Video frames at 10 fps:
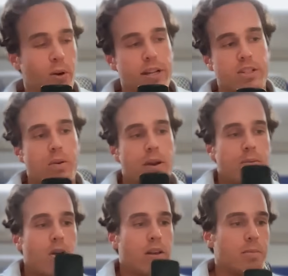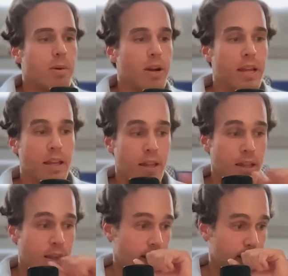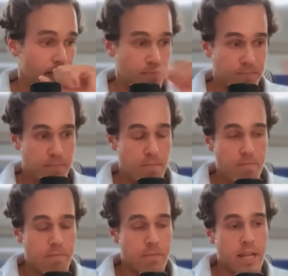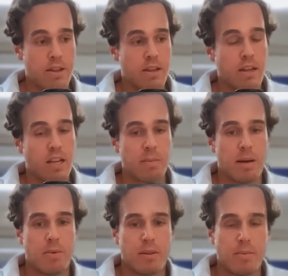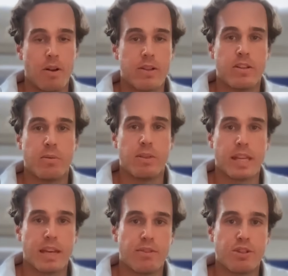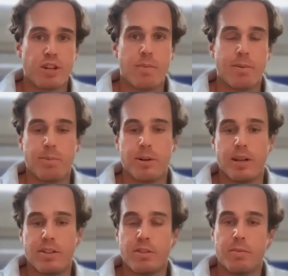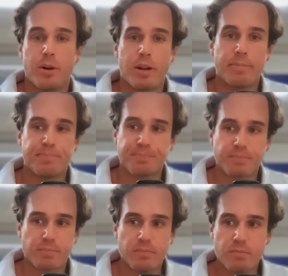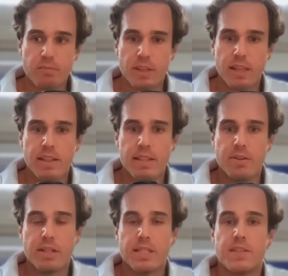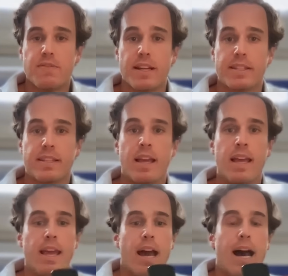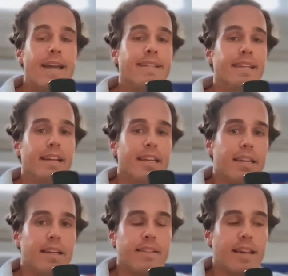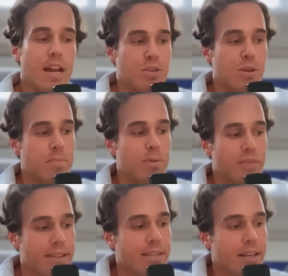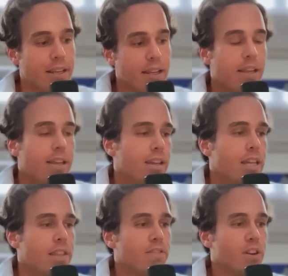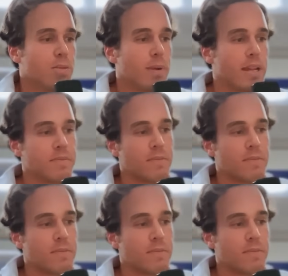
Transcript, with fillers: is going wrong in the body, then you can come up with a molecule with a given shape, put it into the body, and then the illness is fixed. Ideally, it's actually prevented in the first place.